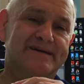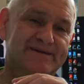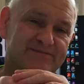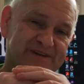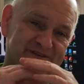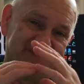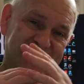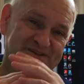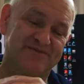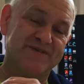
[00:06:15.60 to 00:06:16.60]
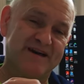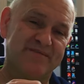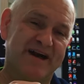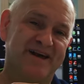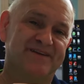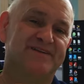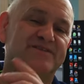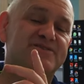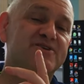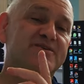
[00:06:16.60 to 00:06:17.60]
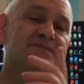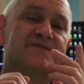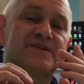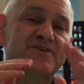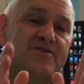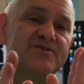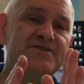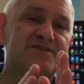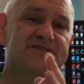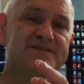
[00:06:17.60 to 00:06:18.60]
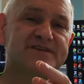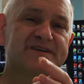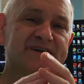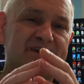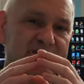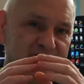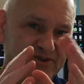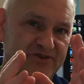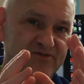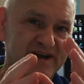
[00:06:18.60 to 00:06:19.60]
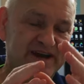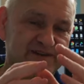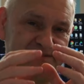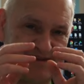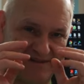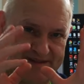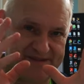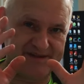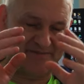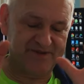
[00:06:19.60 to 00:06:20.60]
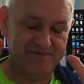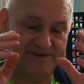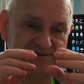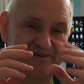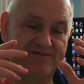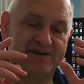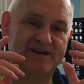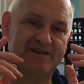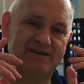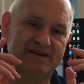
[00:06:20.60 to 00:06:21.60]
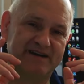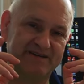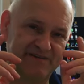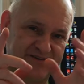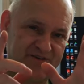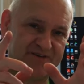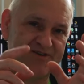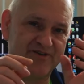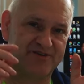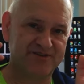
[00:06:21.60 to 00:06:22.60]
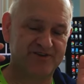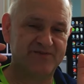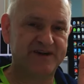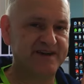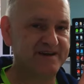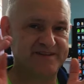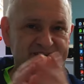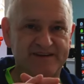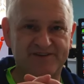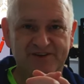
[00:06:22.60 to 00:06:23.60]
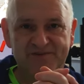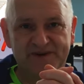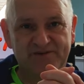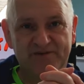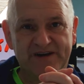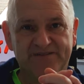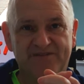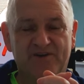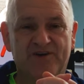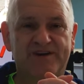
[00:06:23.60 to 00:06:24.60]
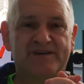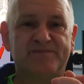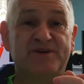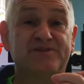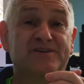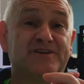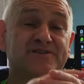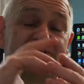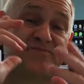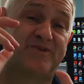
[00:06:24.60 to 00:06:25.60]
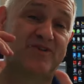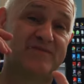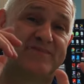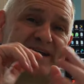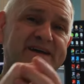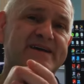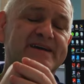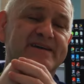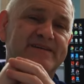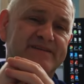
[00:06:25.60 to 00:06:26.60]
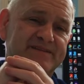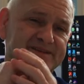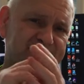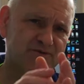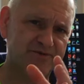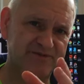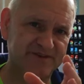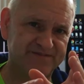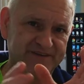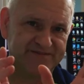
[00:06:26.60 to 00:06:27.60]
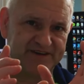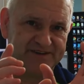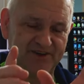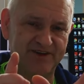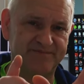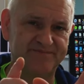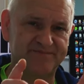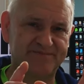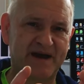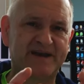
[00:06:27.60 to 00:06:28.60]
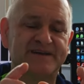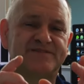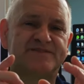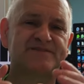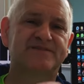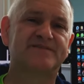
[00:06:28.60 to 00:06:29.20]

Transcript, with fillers: with some issues that I'm had. So the goggles look great. The system, sorry, looks great. If you've got the goggles already, I think it's going to be great for you because you can just plug and play it. The $250 package that